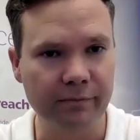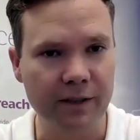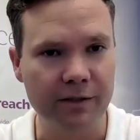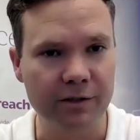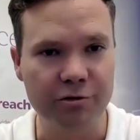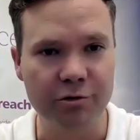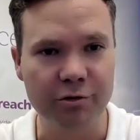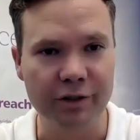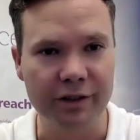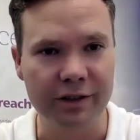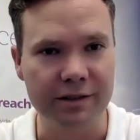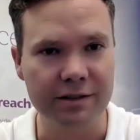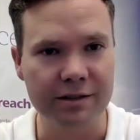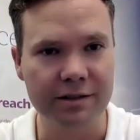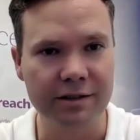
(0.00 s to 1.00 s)
The truth
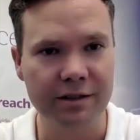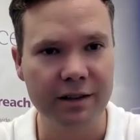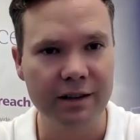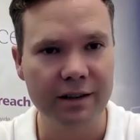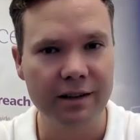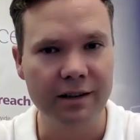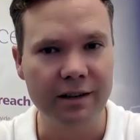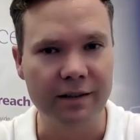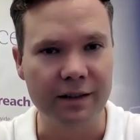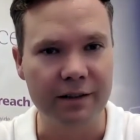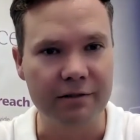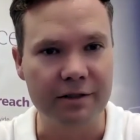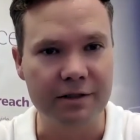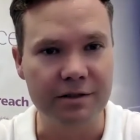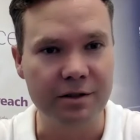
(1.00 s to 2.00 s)
is, there
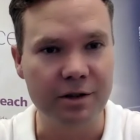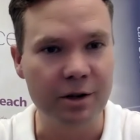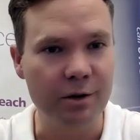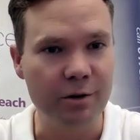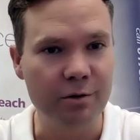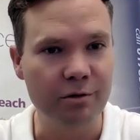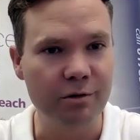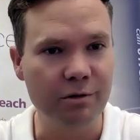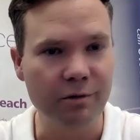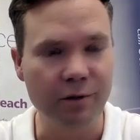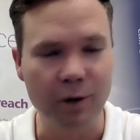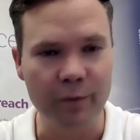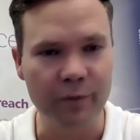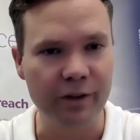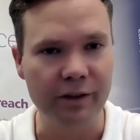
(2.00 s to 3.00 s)
is no
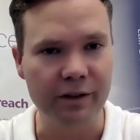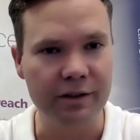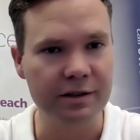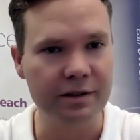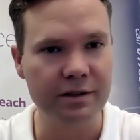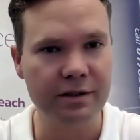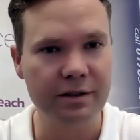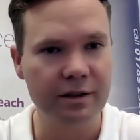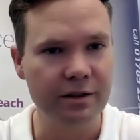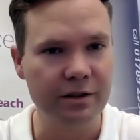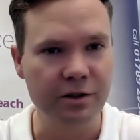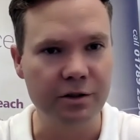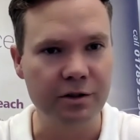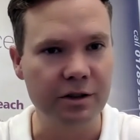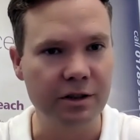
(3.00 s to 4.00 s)
obvious
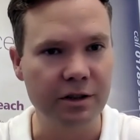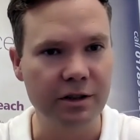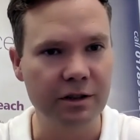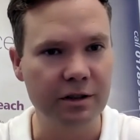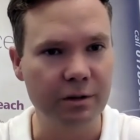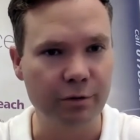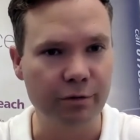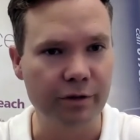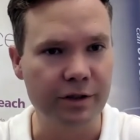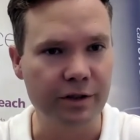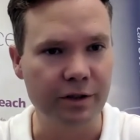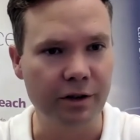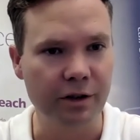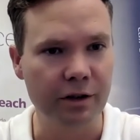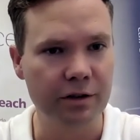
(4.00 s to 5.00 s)
study or
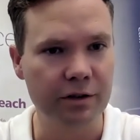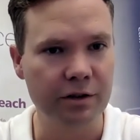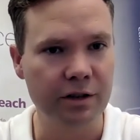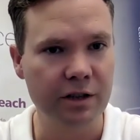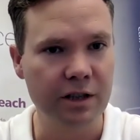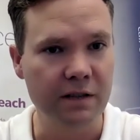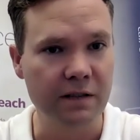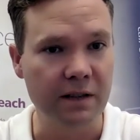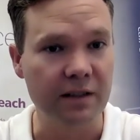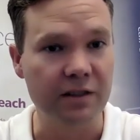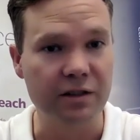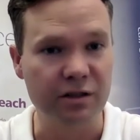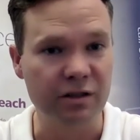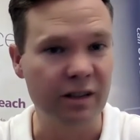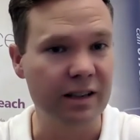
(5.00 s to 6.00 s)
research that
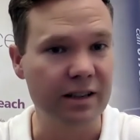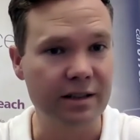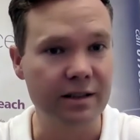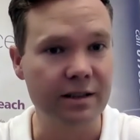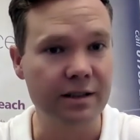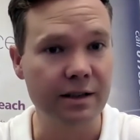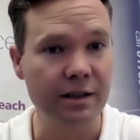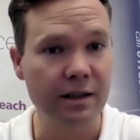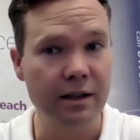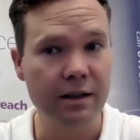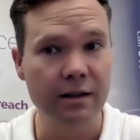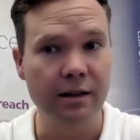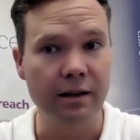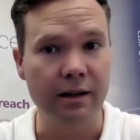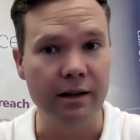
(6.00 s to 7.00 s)
suggests
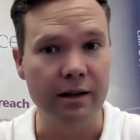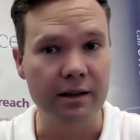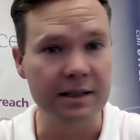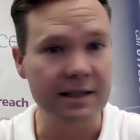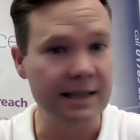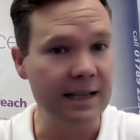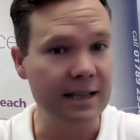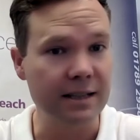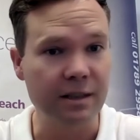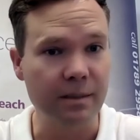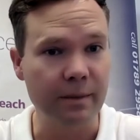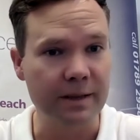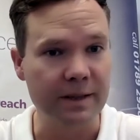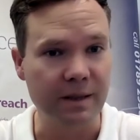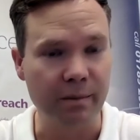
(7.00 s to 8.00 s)
standard
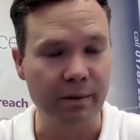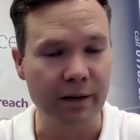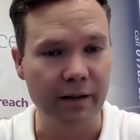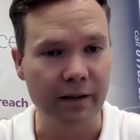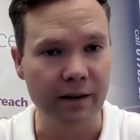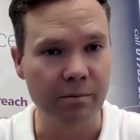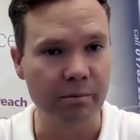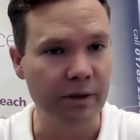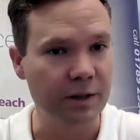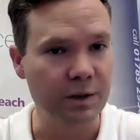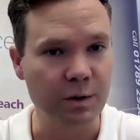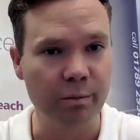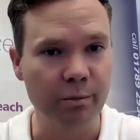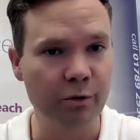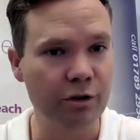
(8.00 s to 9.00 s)
domestic bathing, being
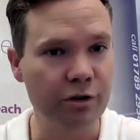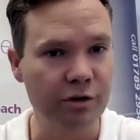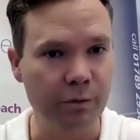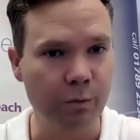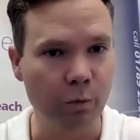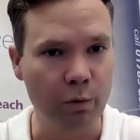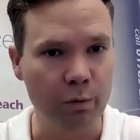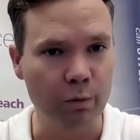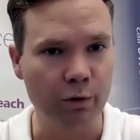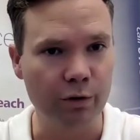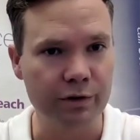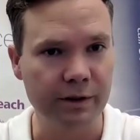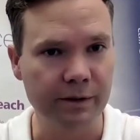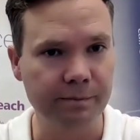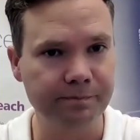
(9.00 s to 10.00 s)
submerged in warm
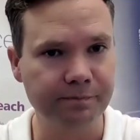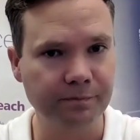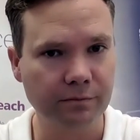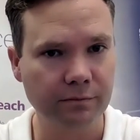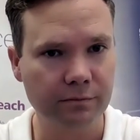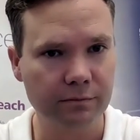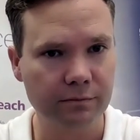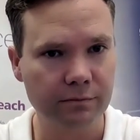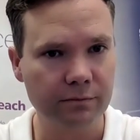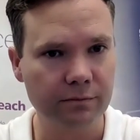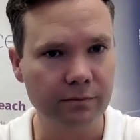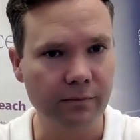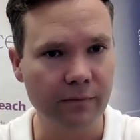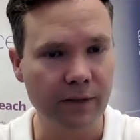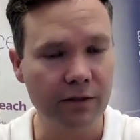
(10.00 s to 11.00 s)
water,
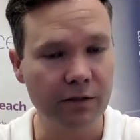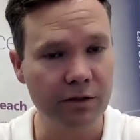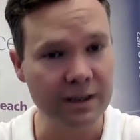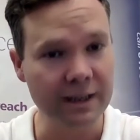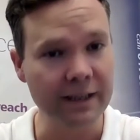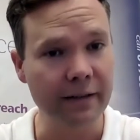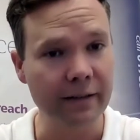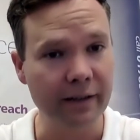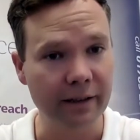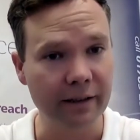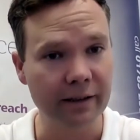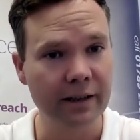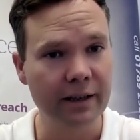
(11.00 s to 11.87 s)
does anything